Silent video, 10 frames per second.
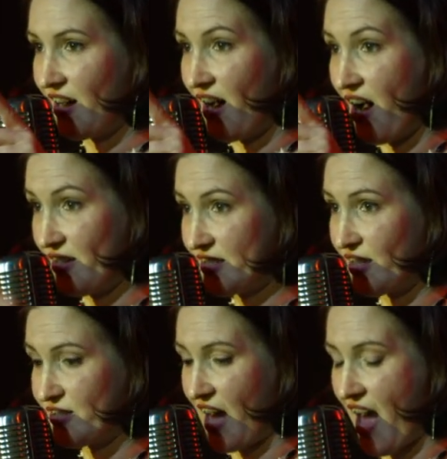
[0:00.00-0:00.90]
Also
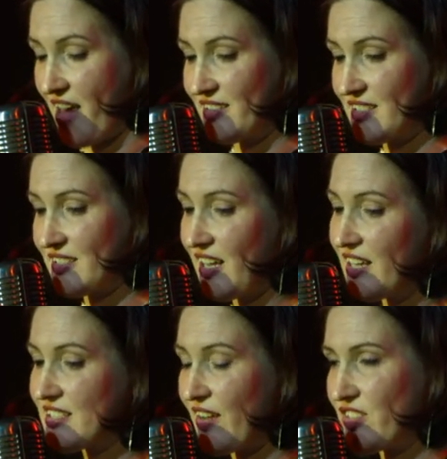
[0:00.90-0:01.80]
science, in
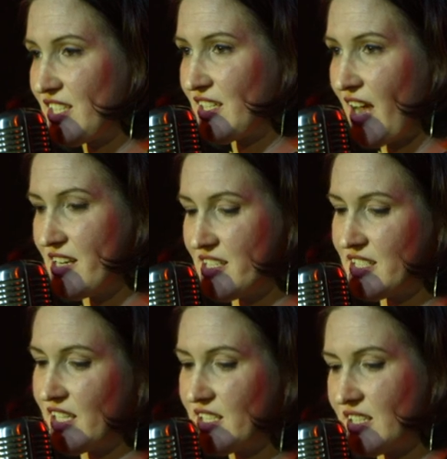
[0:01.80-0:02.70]
seventeen
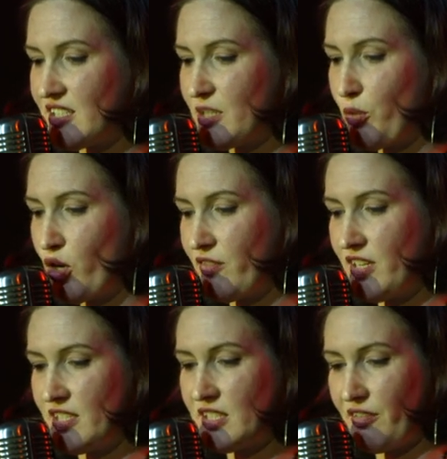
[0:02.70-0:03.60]
ninety-six, in support of,
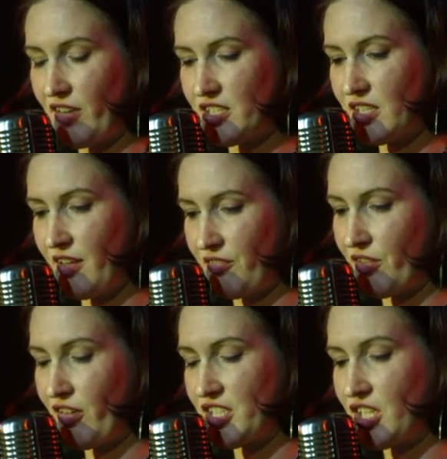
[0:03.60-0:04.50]
his French, of the
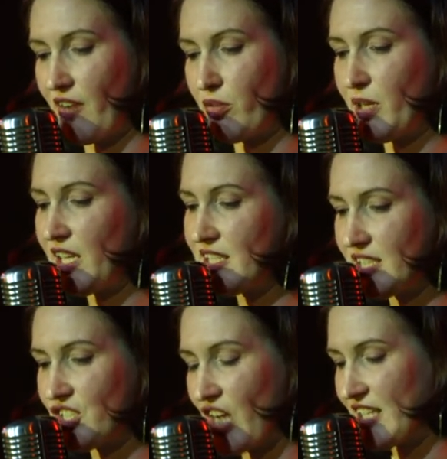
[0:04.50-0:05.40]
French government, he
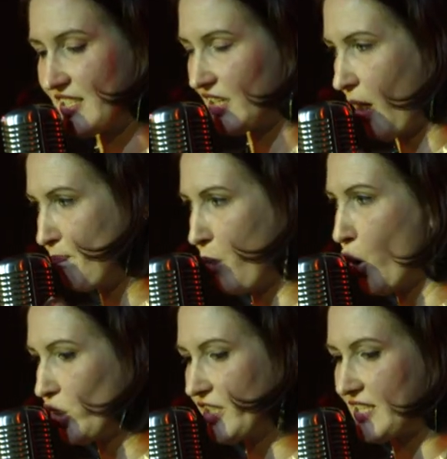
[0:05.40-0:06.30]
suggested a
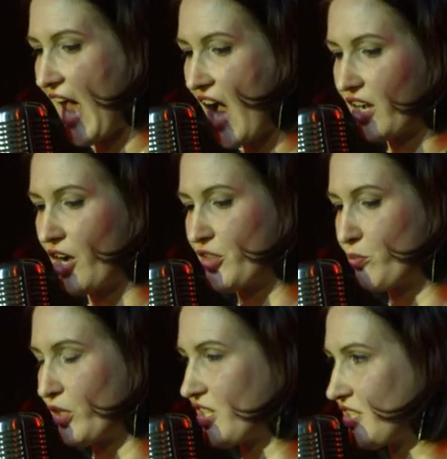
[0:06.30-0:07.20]
bold attack on the
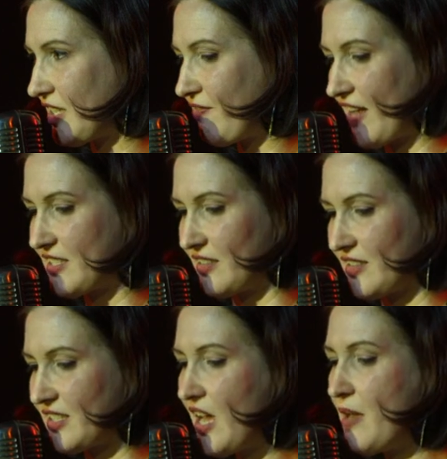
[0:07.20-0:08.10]
British sea
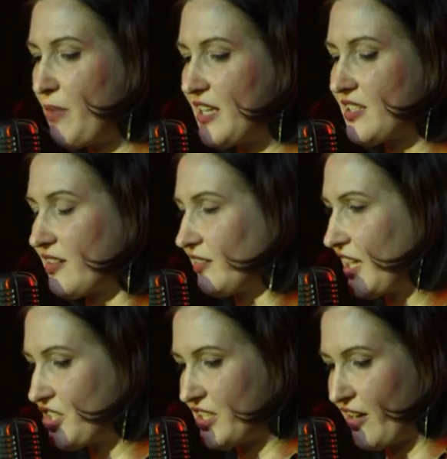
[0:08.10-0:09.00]
vessels based on the
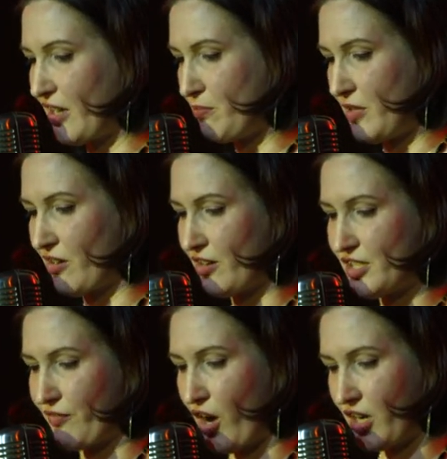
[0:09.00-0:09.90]
legendary Mirrors
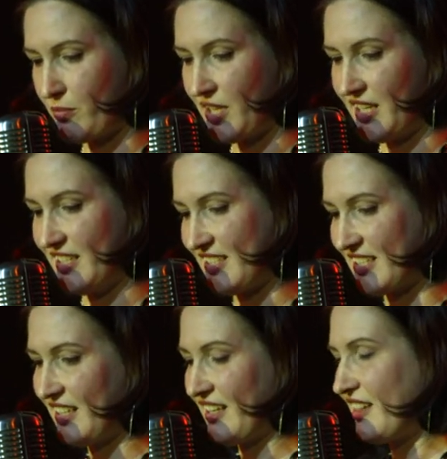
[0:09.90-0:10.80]
of Archimedes.
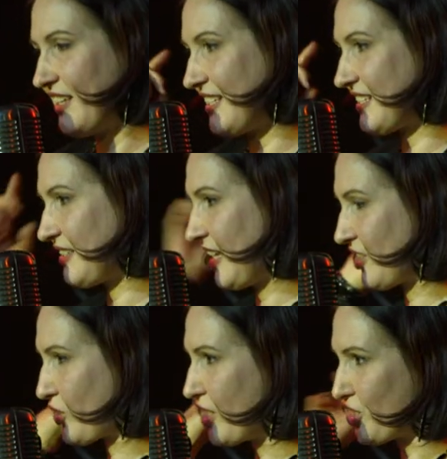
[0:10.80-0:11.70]
This
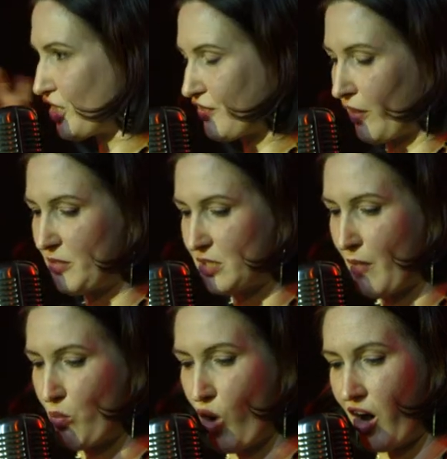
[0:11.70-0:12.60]
illustration is from his
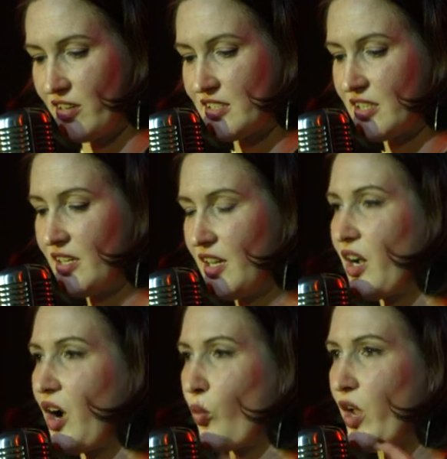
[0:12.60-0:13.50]
memoirs.
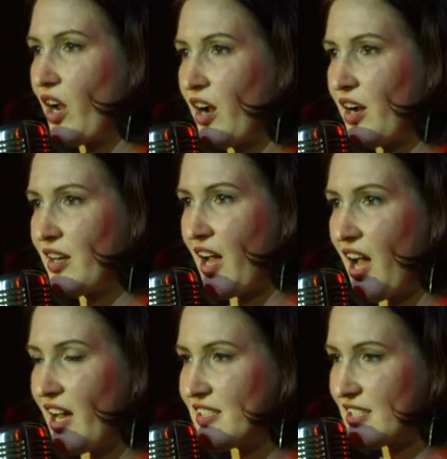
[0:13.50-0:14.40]
We are
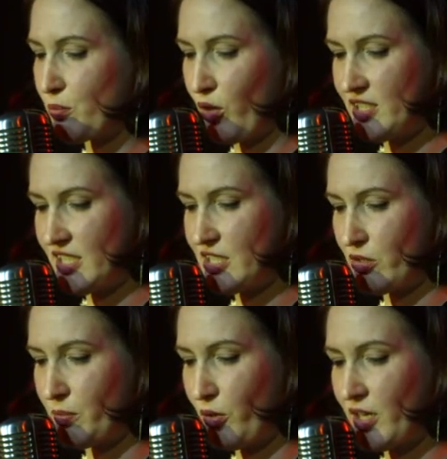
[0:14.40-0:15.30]
uh, disappointed to
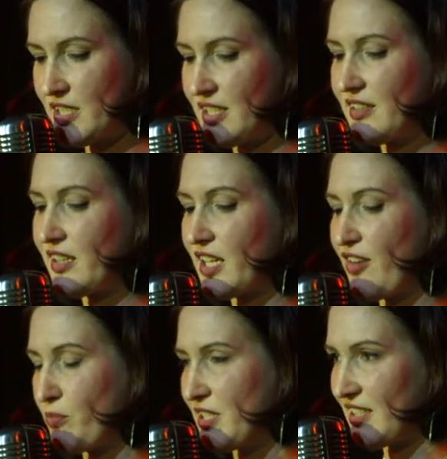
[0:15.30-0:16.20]
report that the
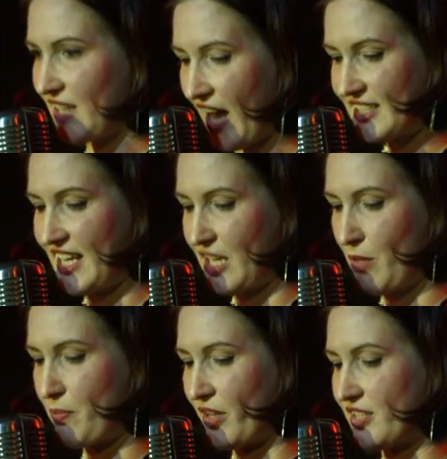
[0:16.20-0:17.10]
government did not take him
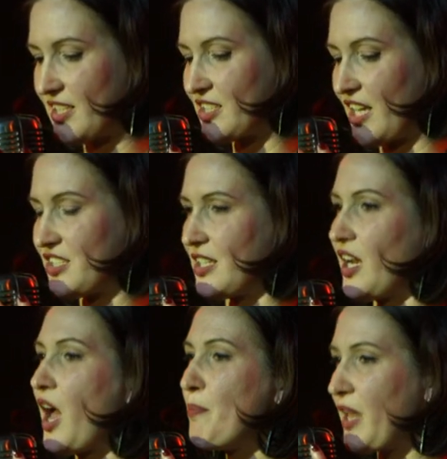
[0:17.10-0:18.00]
up on the suggestion
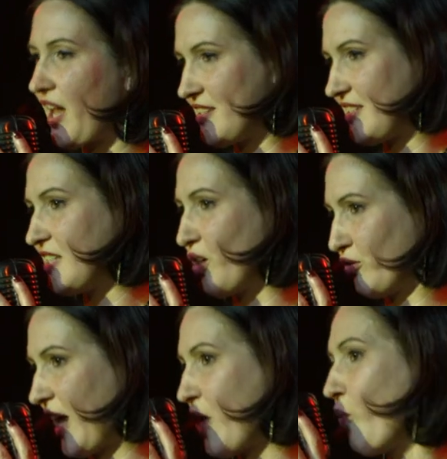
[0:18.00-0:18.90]
because they
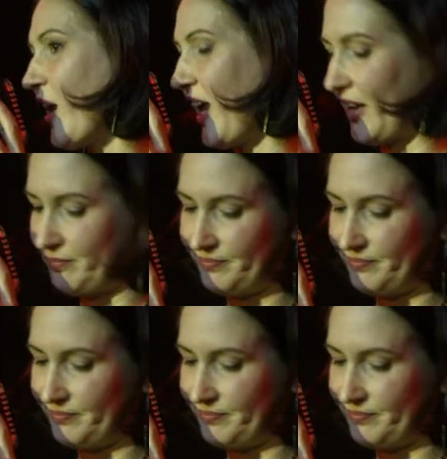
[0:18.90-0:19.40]
don't like winning.